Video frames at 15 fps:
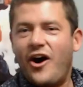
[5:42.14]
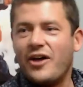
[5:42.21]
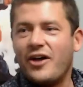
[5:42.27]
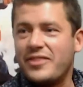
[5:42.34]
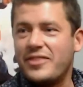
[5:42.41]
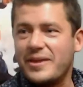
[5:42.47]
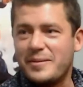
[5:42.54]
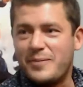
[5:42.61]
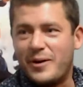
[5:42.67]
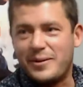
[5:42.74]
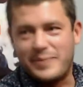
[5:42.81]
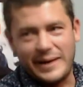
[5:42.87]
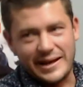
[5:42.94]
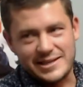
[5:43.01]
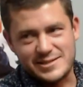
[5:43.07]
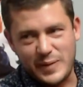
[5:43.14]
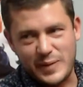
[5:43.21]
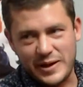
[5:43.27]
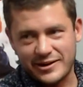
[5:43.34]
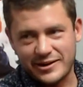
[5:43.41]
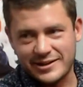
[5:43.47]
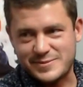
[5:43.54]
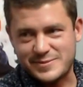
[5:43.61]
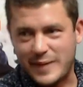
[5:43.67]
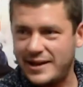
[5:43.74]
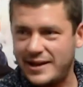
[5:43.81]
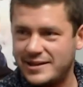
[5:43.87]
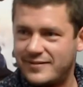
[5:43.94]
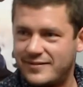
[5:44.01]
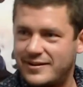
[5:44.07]
I think it might have been experience, mate.
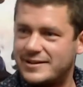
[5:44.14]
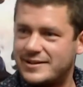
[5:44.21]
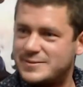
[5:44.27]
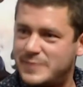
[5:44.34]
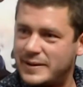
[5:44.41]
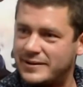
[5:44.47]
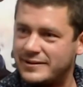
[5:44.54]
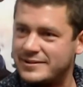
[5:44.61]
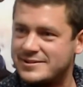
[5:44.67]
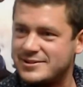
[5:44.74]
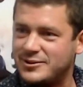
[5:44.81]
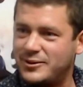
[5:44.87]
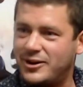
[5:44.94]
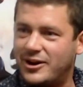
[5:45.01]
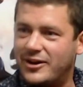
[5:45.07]
Did you have any experience or